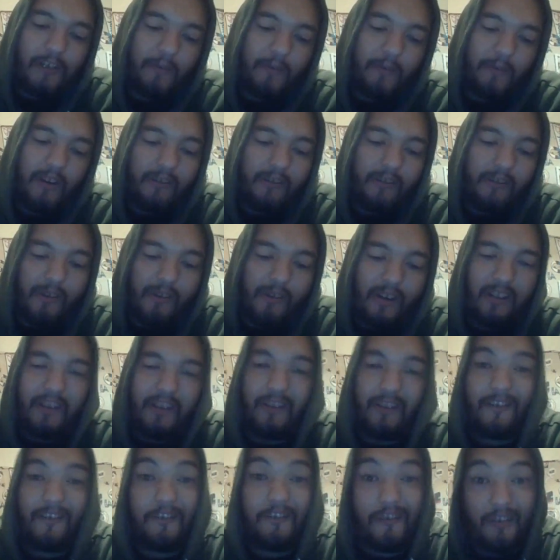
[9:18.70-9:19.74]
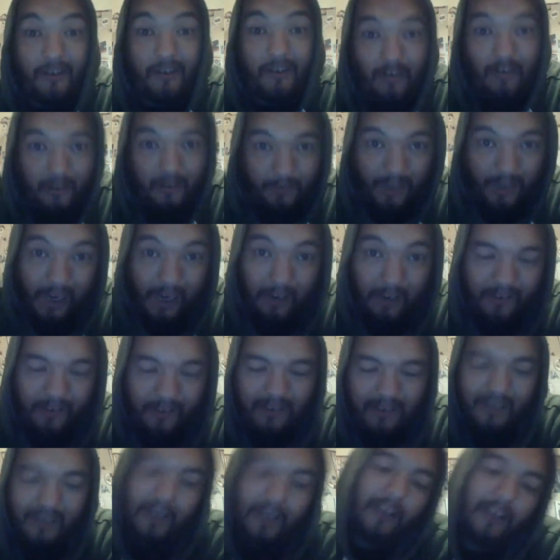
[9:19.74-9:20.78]
in the ring, and then Kushida comes out.
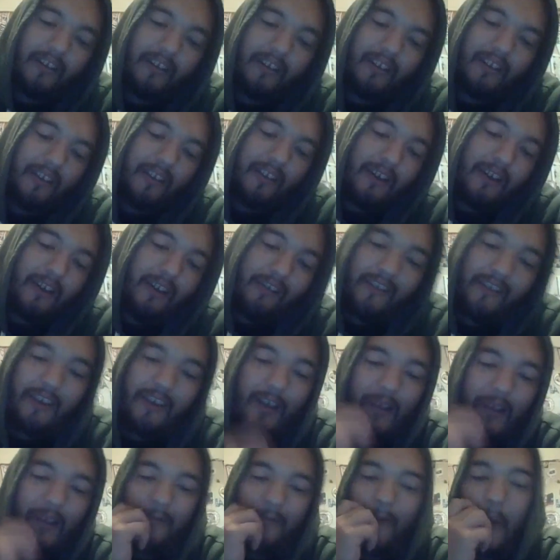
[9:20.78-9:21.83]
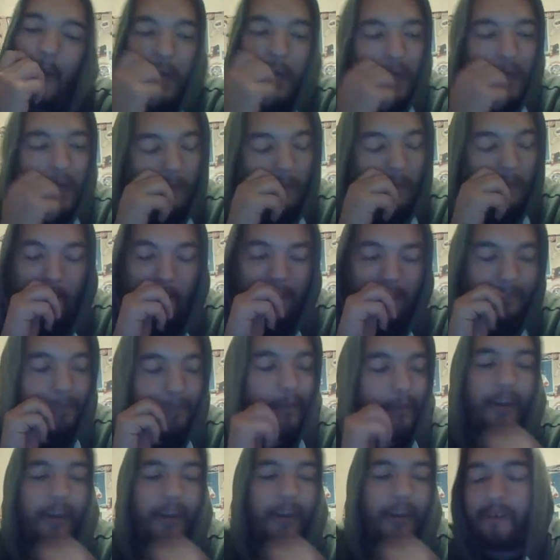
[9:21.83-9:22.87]
And then the funniest part, in
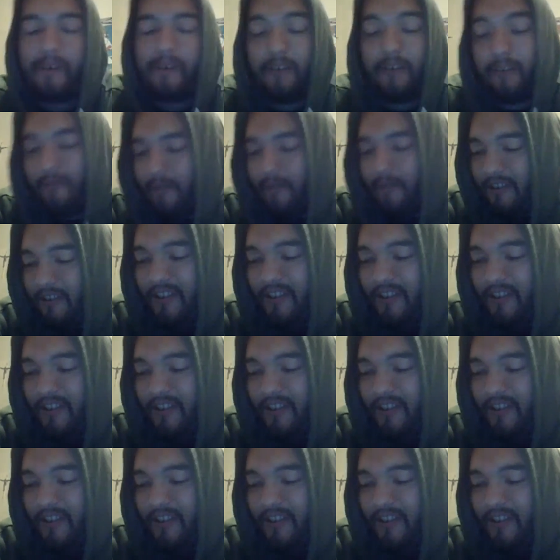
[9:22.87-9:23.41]
my opinion, was